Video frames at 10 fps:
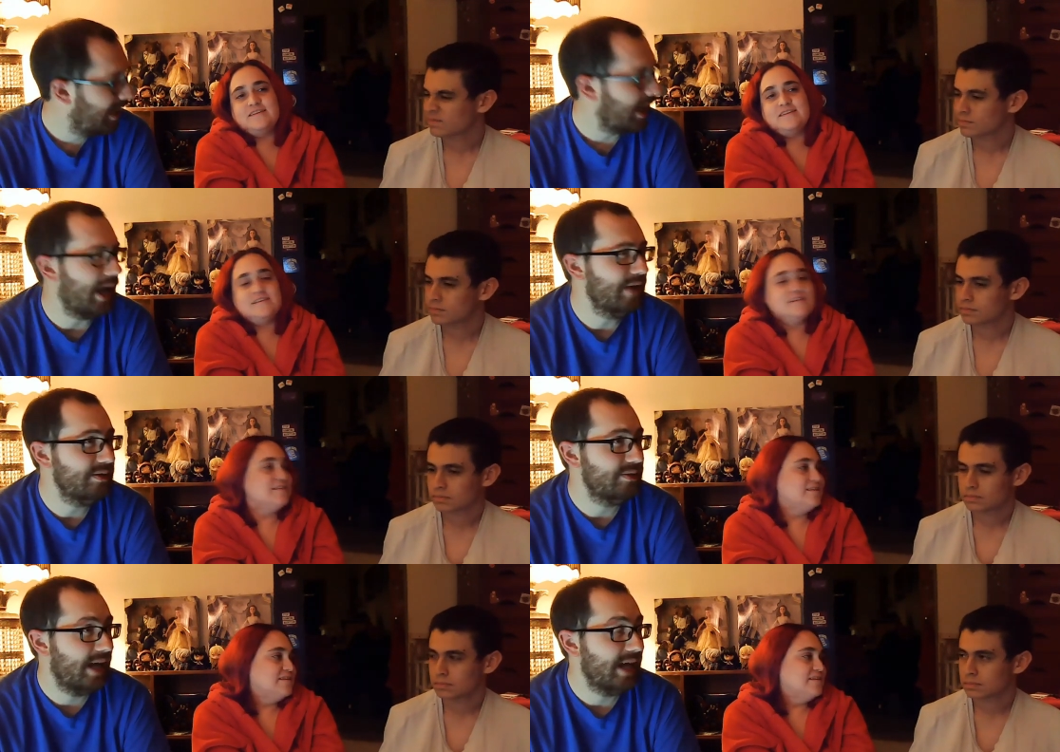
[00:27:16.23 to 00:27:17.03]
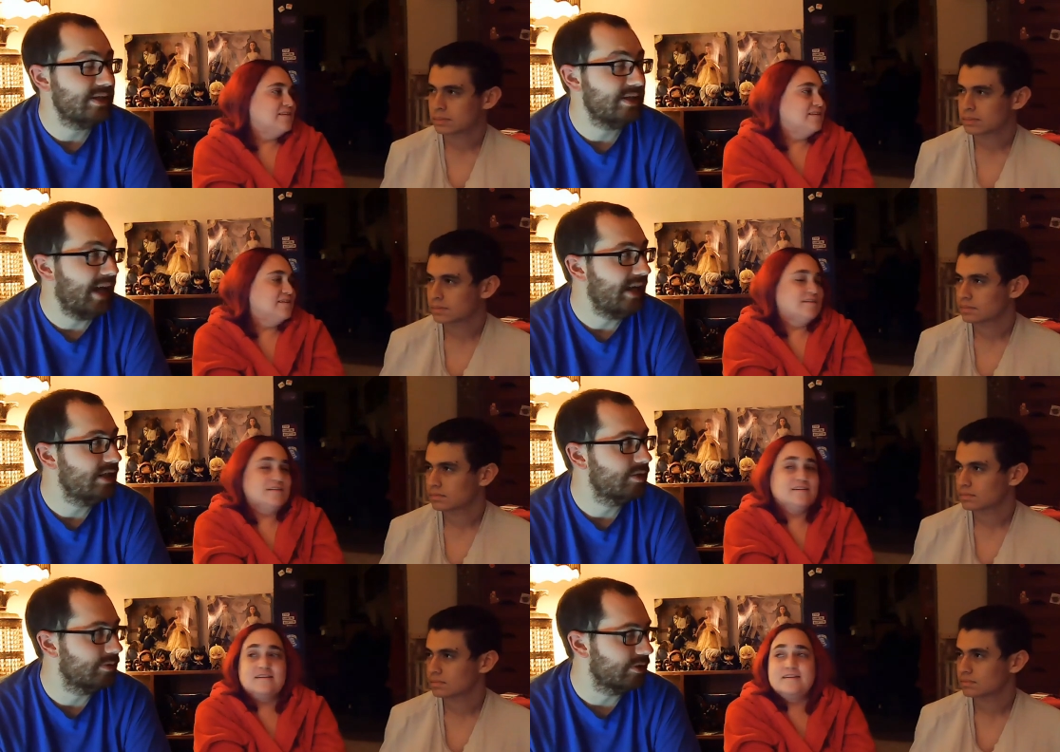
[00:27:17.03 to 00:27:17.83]
Speaker 1: I think that's Yang's
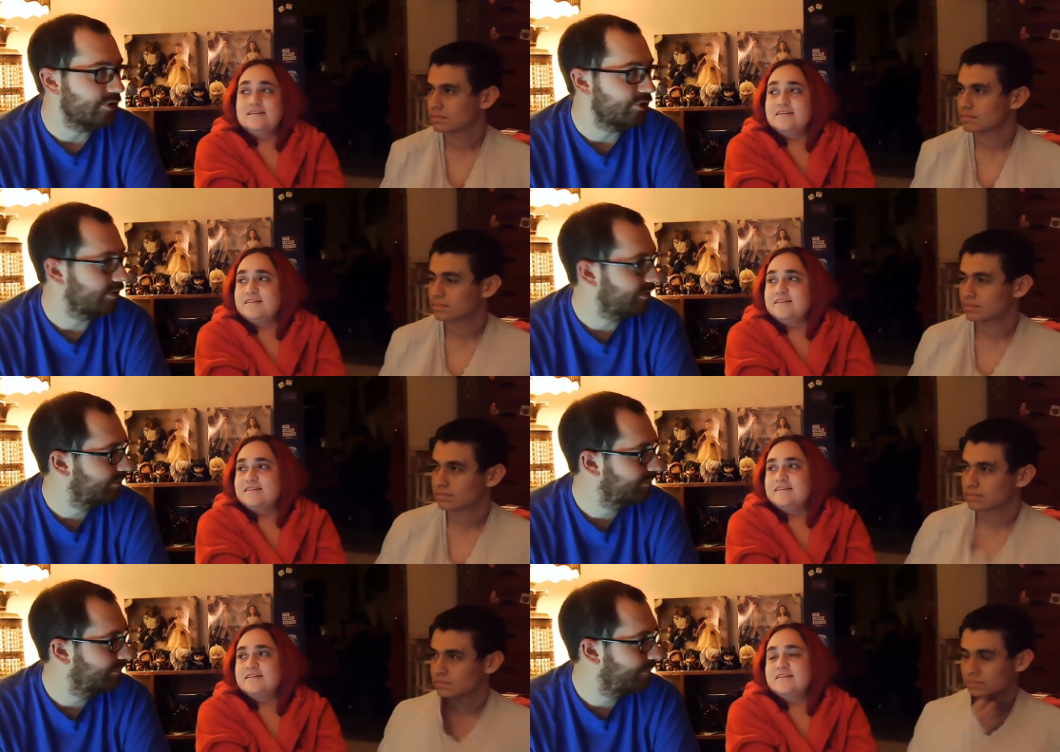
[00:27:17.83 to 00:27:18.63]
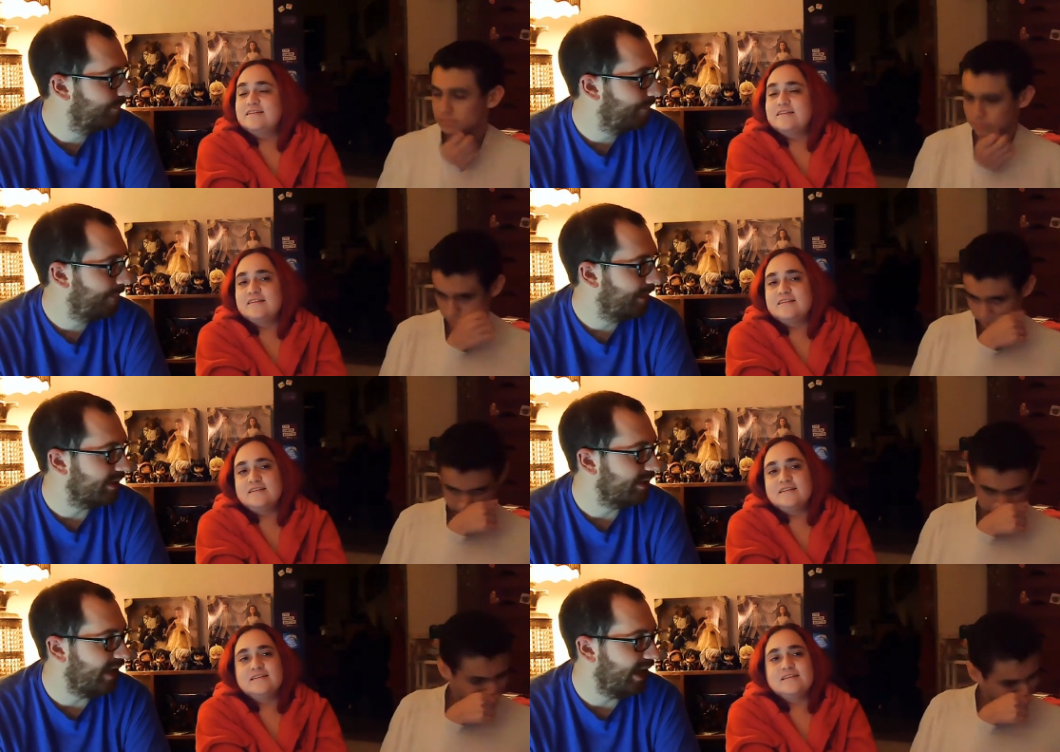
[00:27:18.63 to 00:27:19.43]
position.
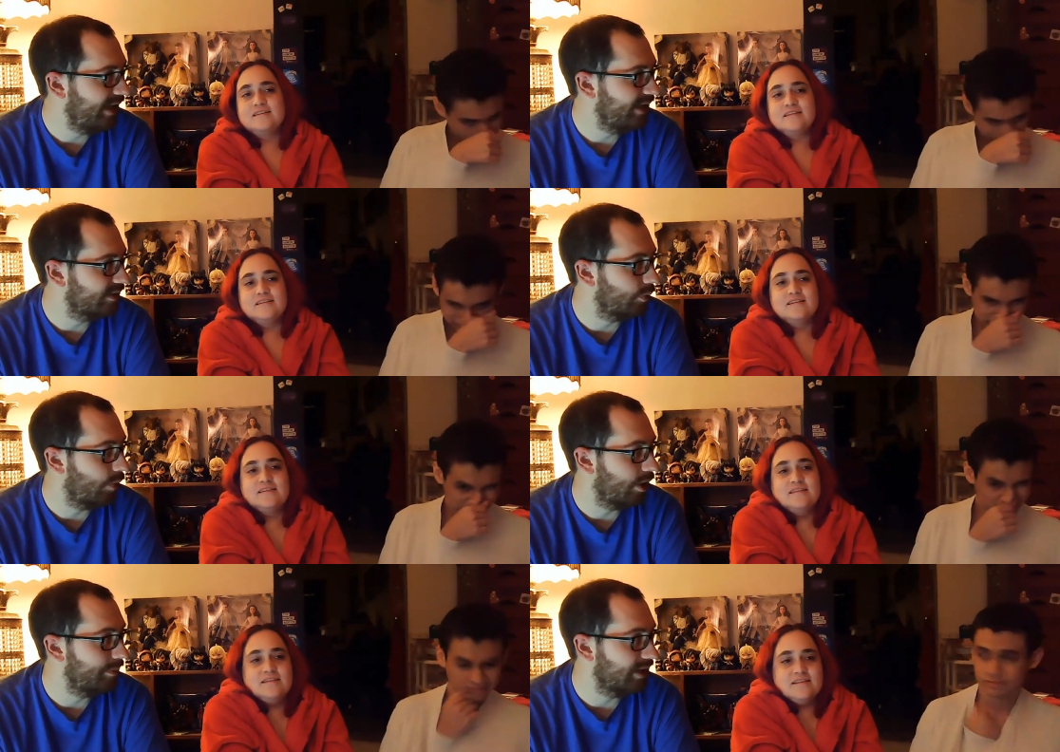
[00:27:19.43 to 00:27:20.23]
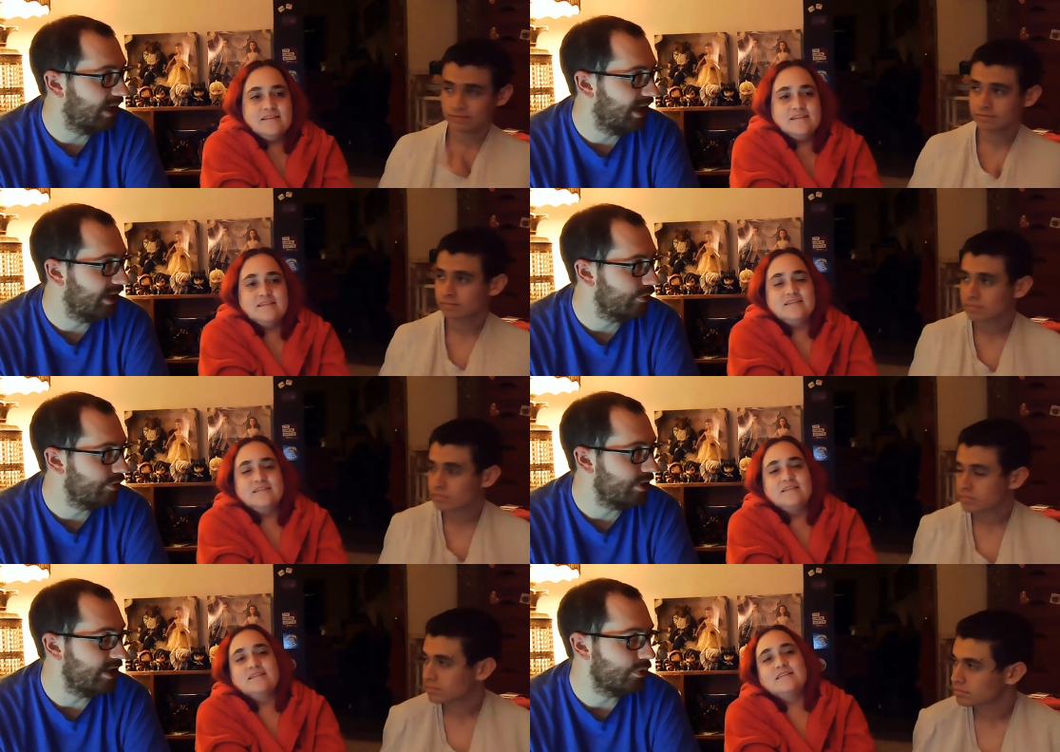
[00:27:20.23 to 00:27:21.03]
Yang doesn't want to be lying. She
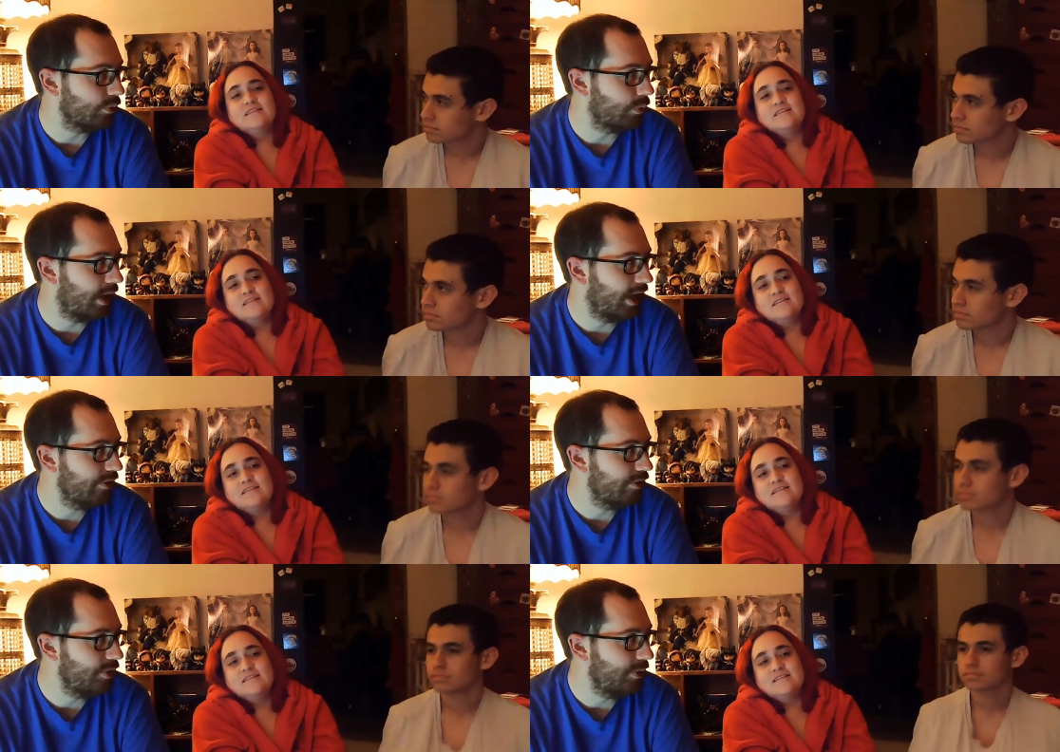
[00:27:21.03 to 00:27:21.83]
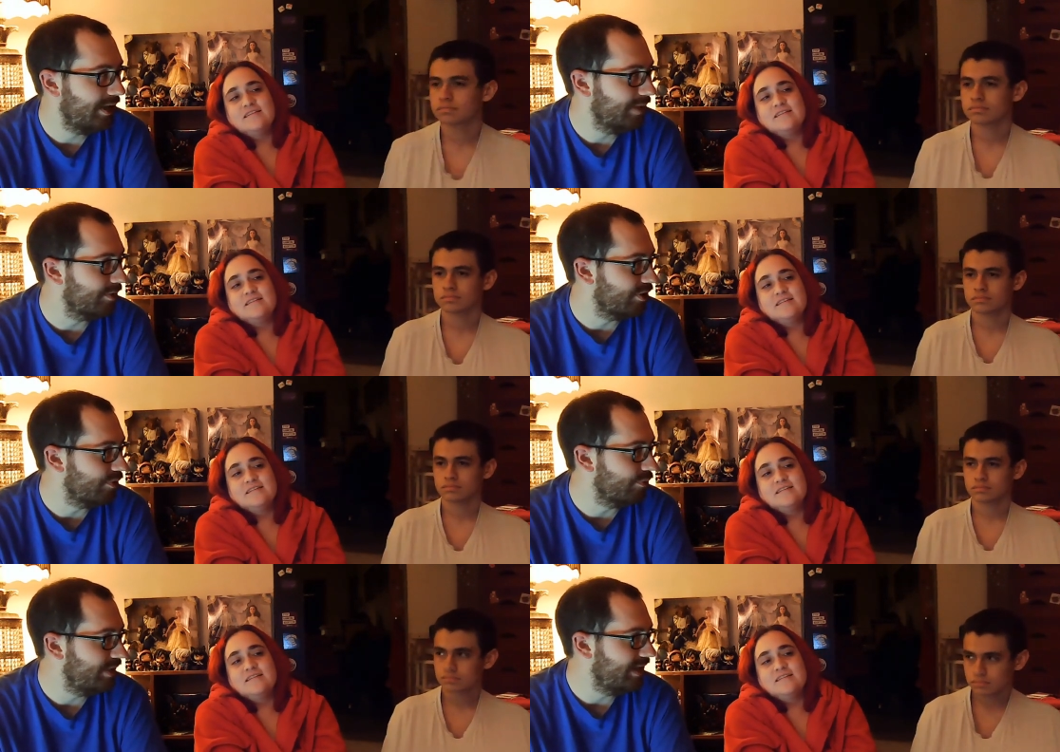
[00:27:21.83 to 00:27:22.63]
gets why they're doing it, but she
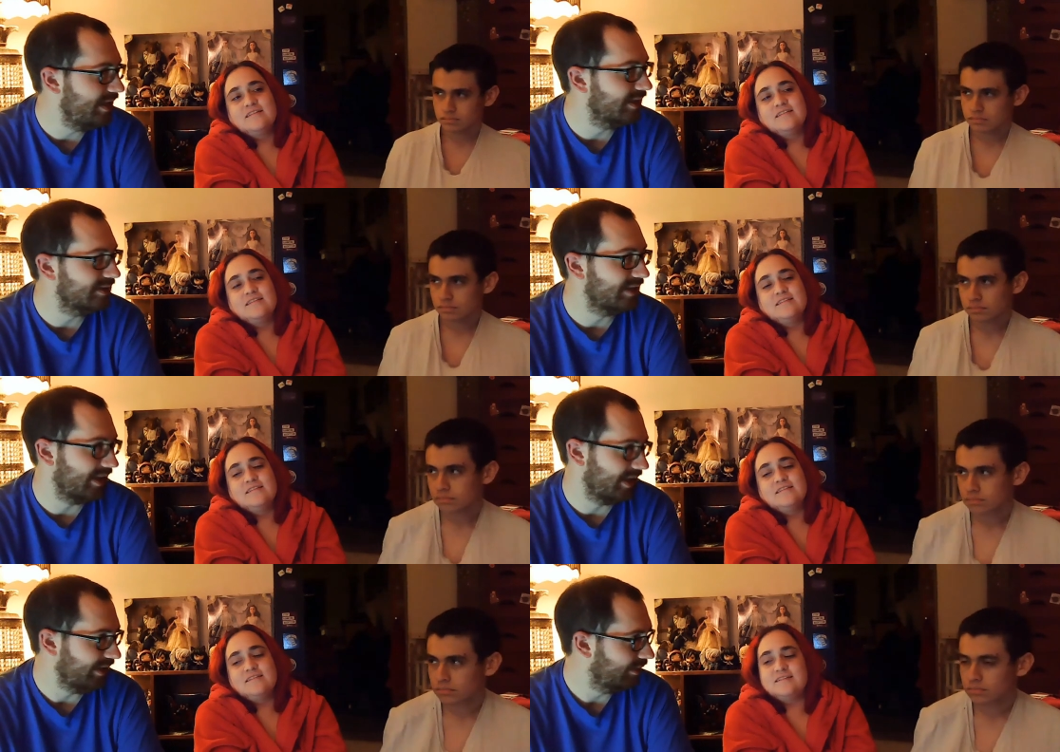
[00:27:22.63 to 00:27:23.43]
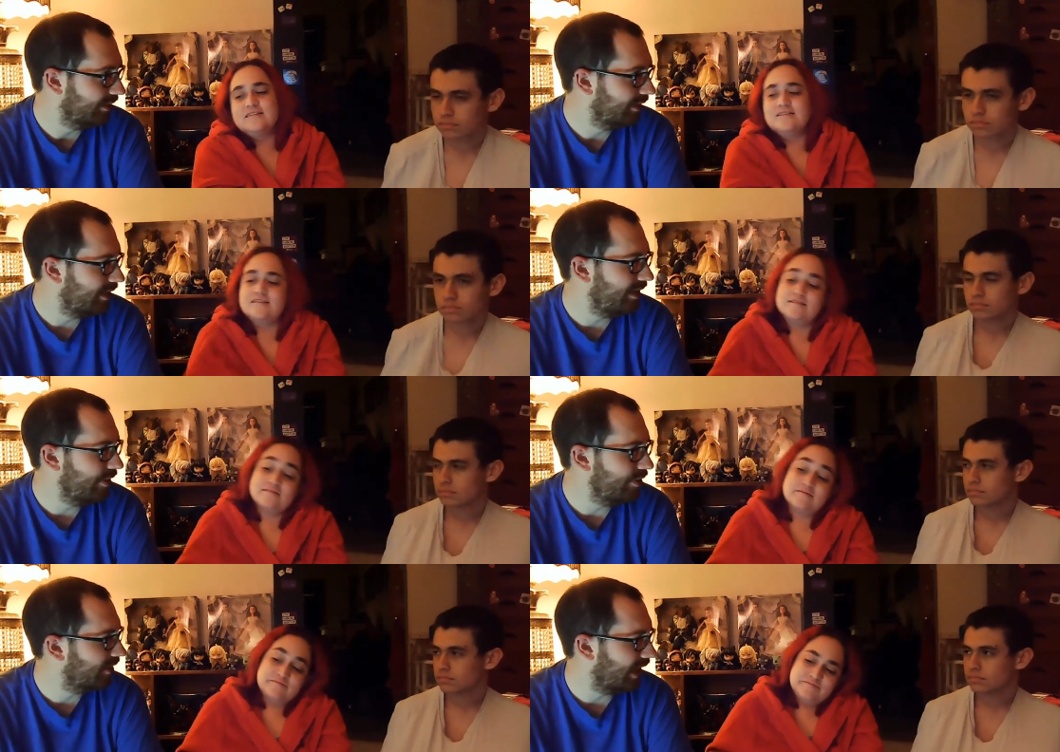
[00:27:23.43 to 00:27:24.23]
really doesn't like it. Neither
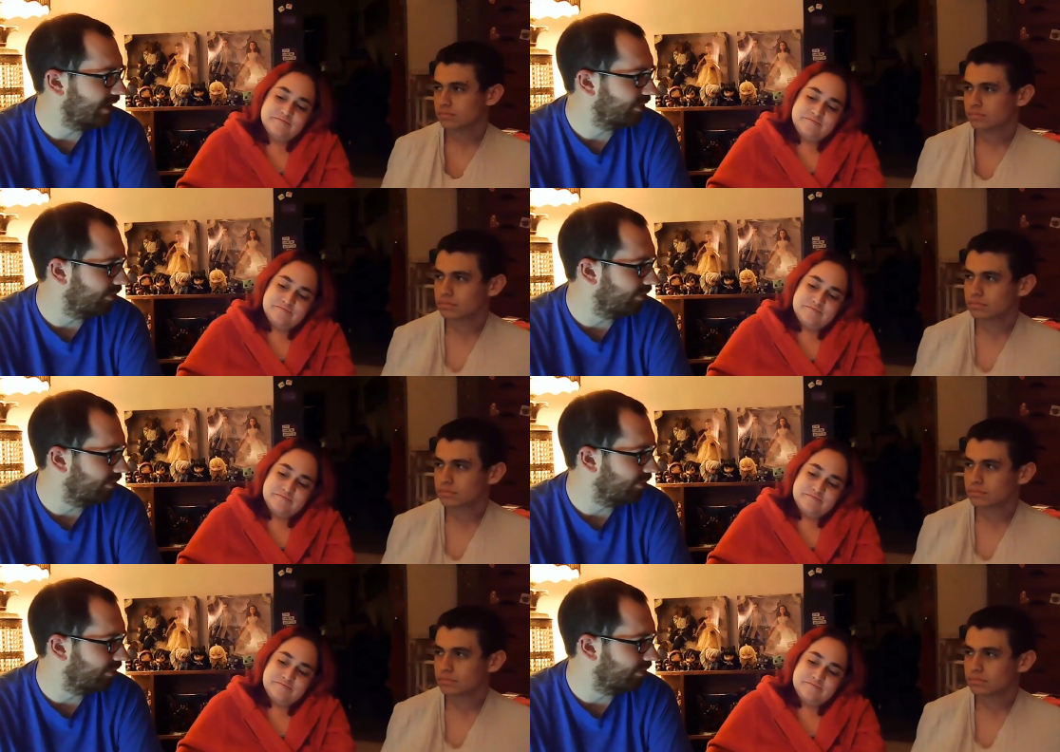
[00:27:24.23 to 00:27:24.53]
does Oscar, it